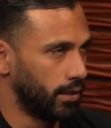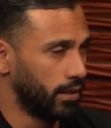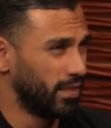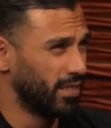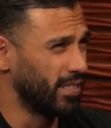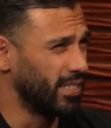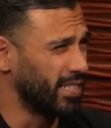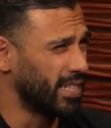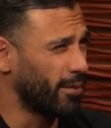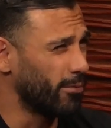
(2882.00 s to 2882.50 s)

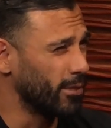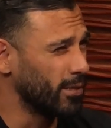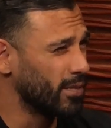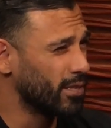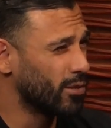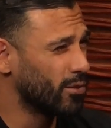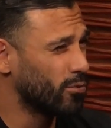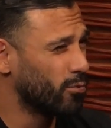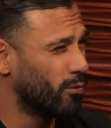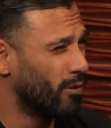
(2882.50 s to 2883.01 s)
since I was
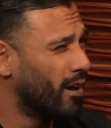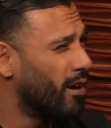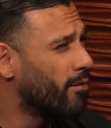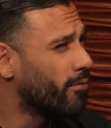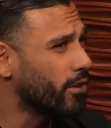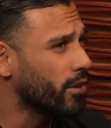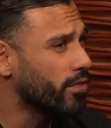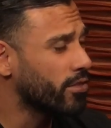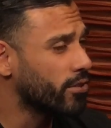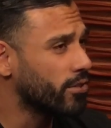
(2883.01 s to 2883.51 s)
12
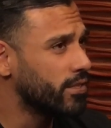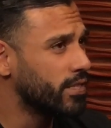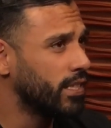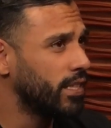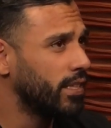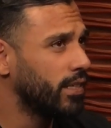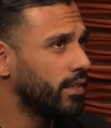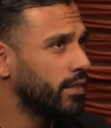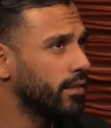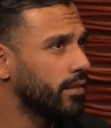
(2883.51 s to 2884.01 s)
or
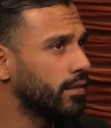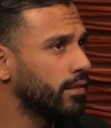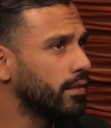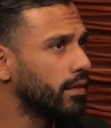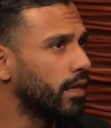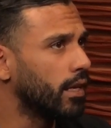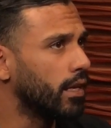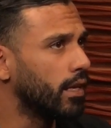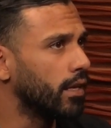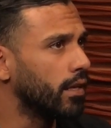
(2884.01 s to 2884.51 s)
13,
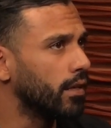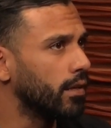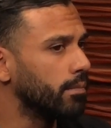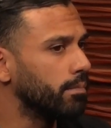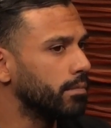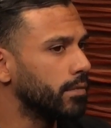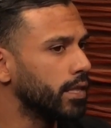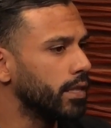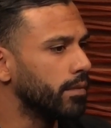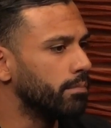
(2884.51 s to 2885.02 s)

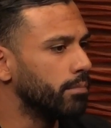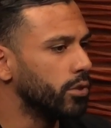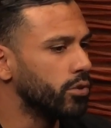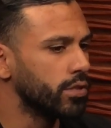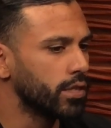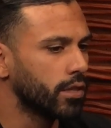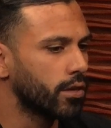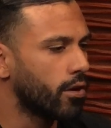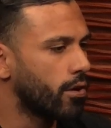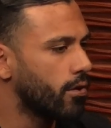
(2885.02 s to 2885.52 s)
did
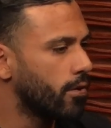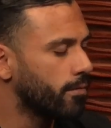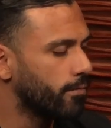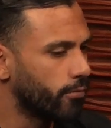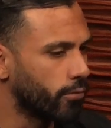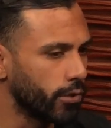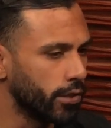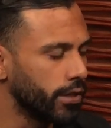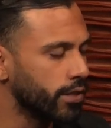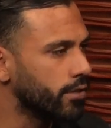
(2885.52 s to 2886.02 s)
music all
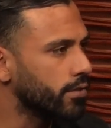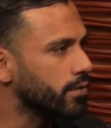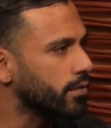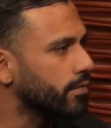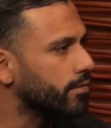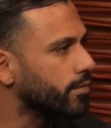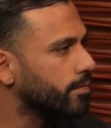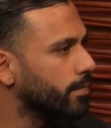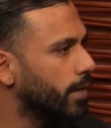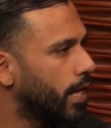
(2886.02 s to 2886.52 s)
4 years
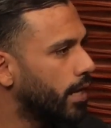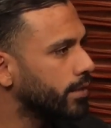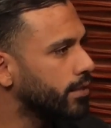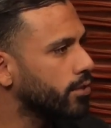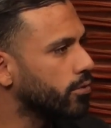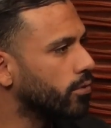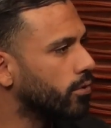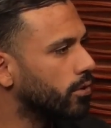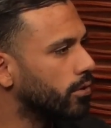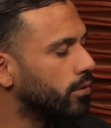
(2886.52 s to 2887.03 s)
of high
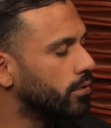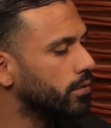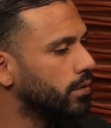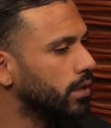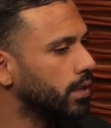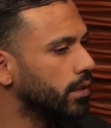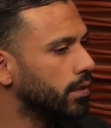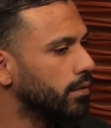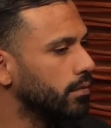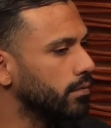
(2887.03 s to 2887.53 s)
school,
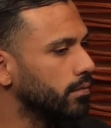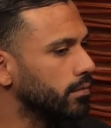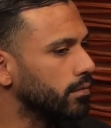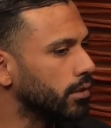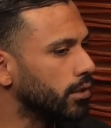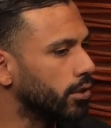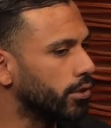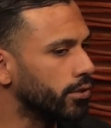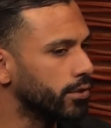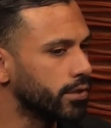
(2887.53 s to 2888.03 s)

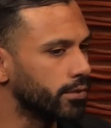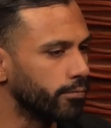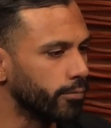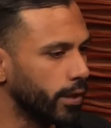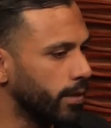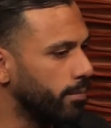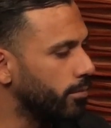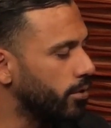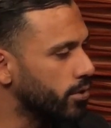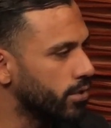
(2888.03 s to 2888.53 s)
learned to
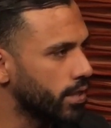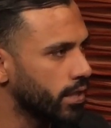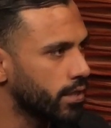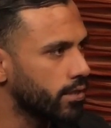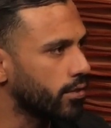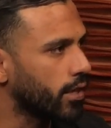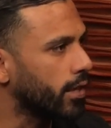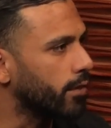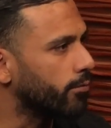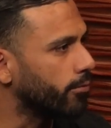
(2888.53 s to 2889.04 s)
read music
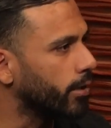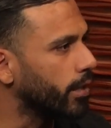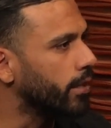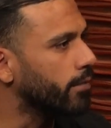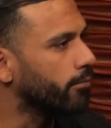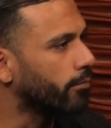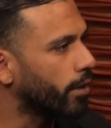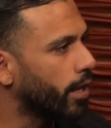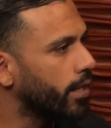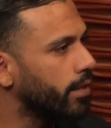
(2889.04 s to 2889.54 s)
so I could read
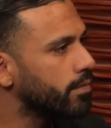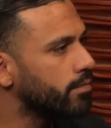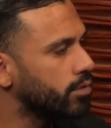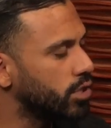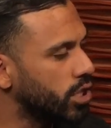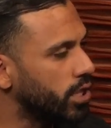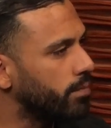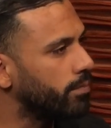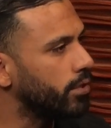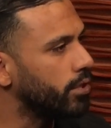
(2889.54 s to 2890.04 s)
and write
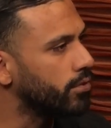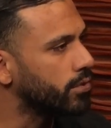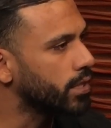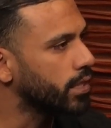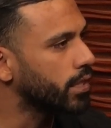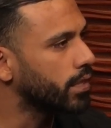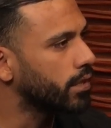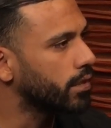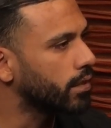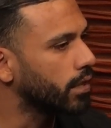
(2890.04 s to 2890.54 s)
sheet
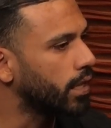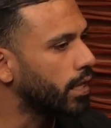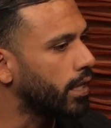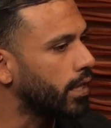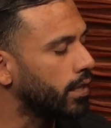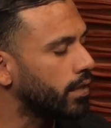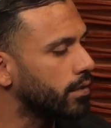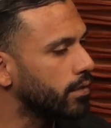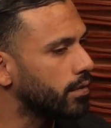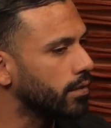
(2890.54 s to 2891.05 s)
music,
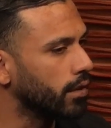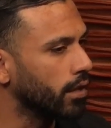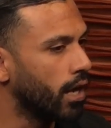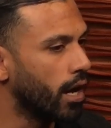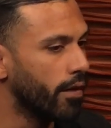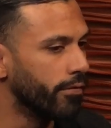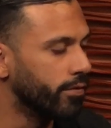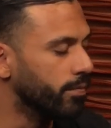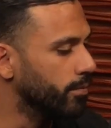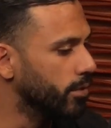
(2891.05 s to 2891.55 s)
and
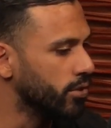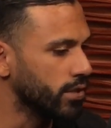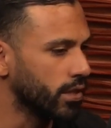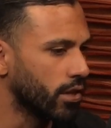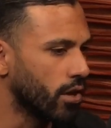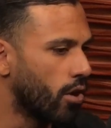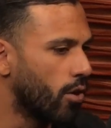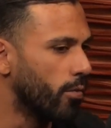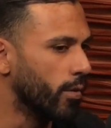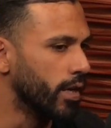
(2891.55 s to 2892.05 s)
loved
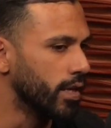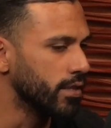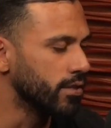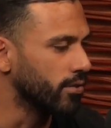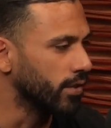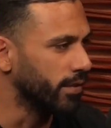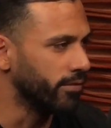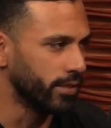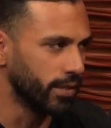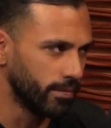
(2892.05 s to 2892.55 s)
music always. So
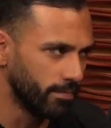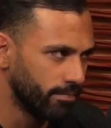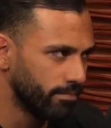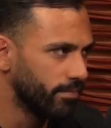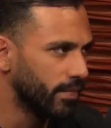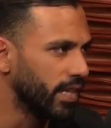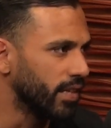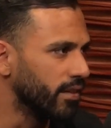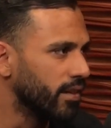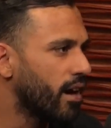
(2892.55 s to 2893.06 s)
even
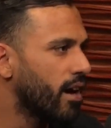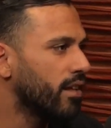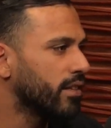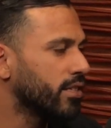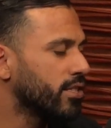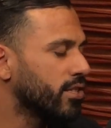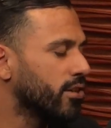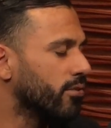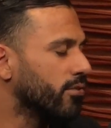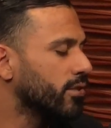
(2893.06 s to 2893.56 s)
in
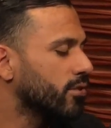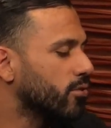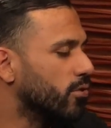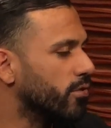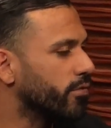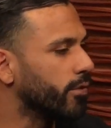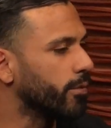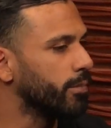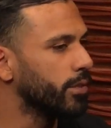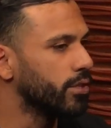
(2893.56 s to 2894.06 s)
college, going to school
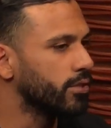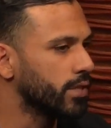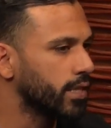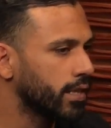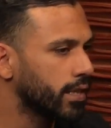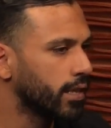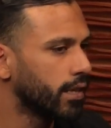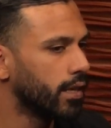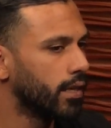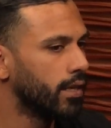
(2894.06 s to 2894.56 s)
for music,